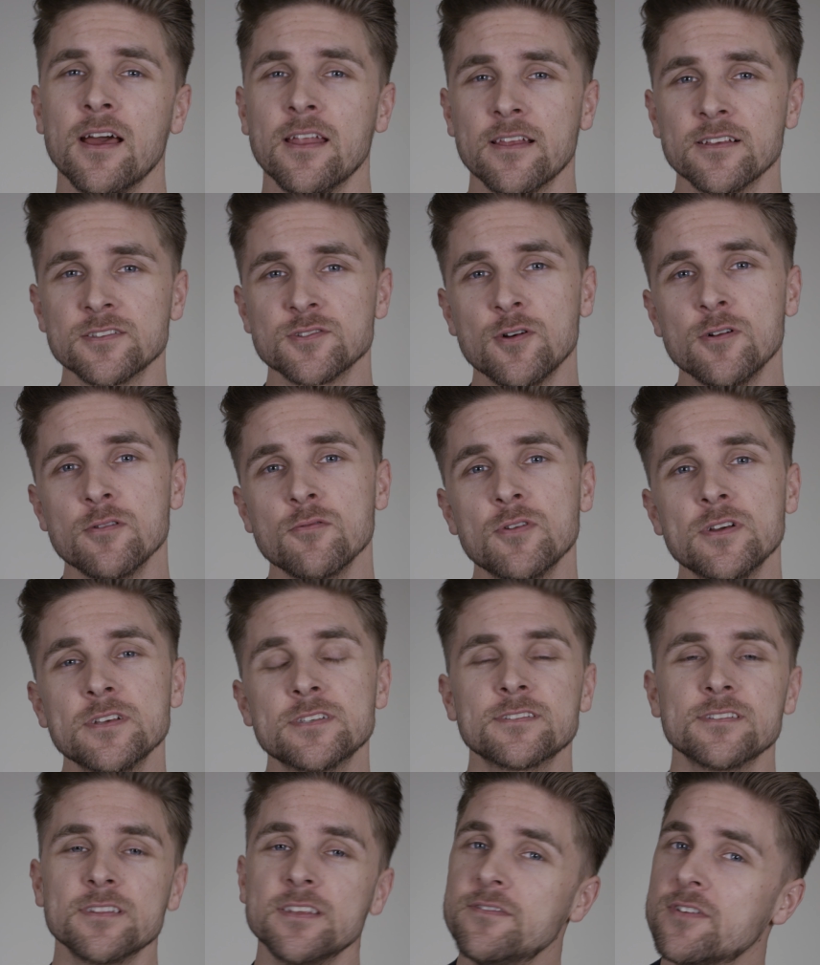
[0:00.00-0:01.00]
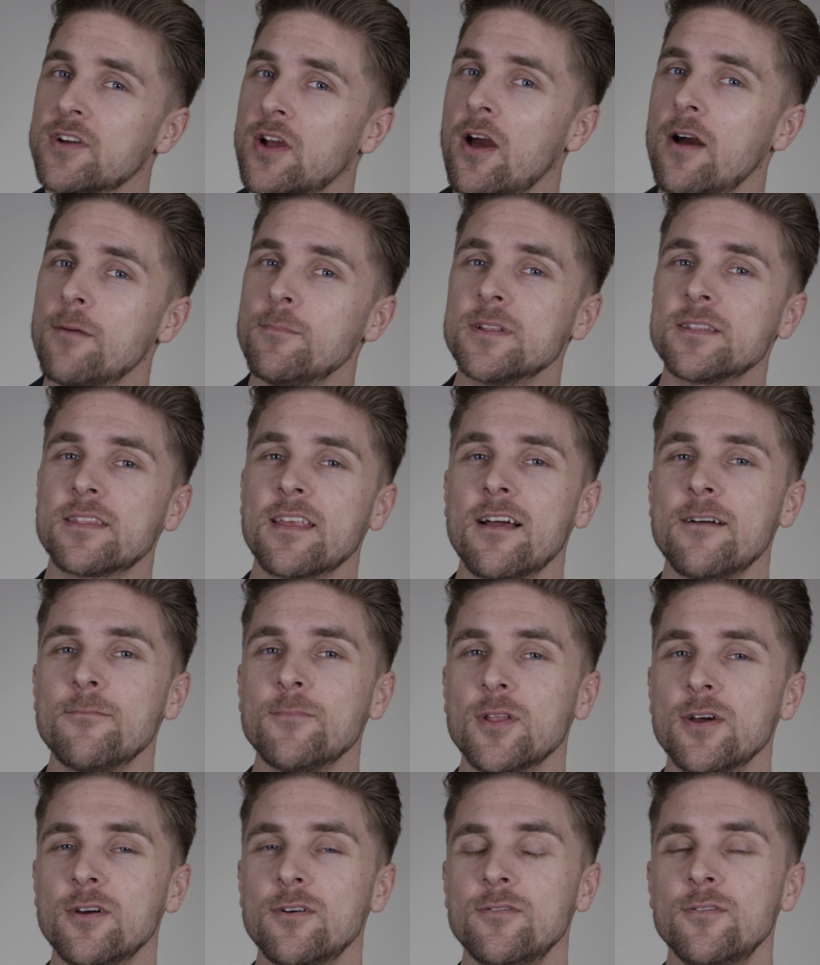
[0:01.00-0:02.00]
And as always, leave a comment down
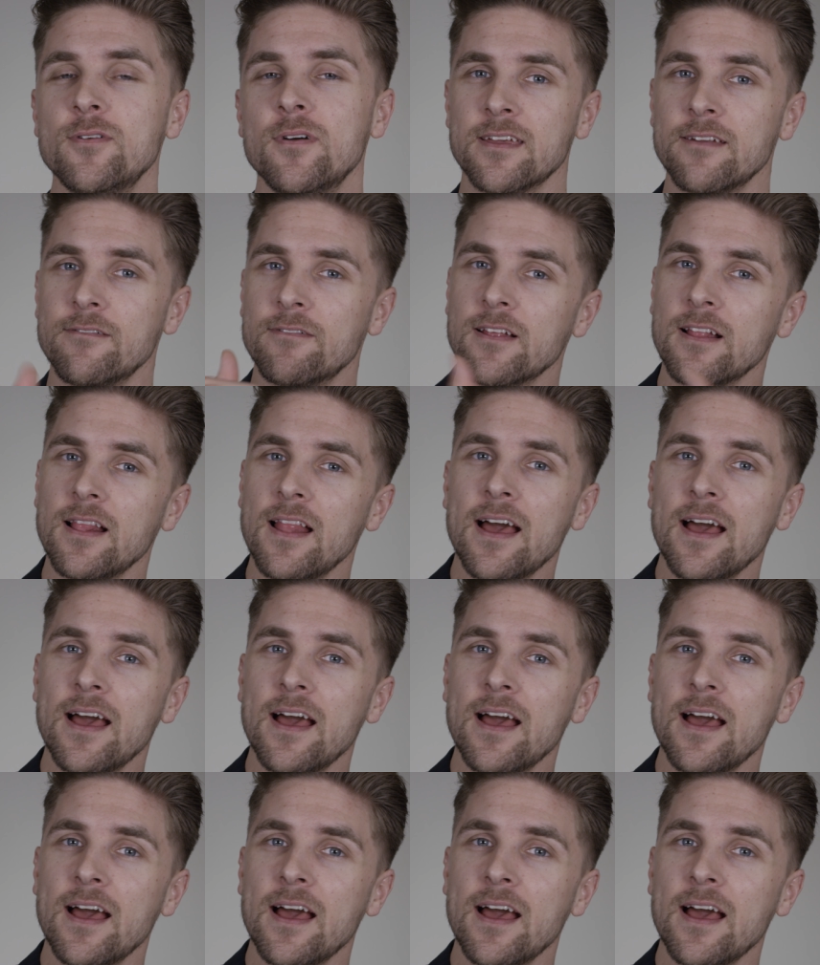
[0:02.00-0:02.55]
below, give it a